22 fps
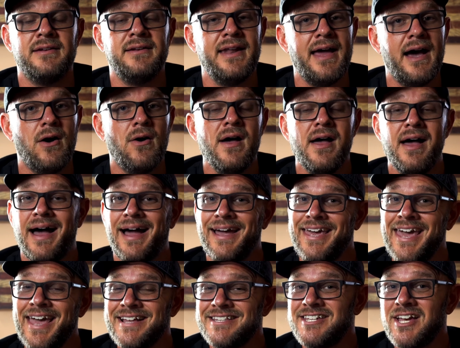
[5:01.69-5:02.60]
Now, I
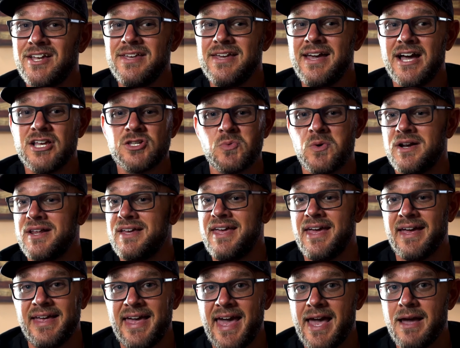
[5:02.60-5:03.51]
can't tell you guys where to
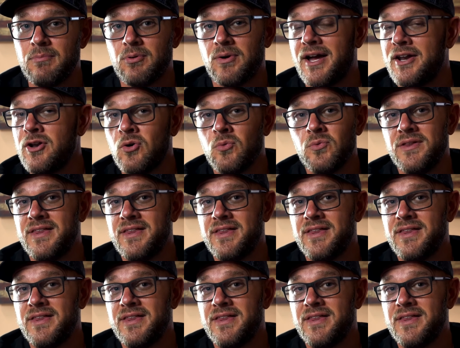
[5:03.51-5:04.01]
get caber. I don't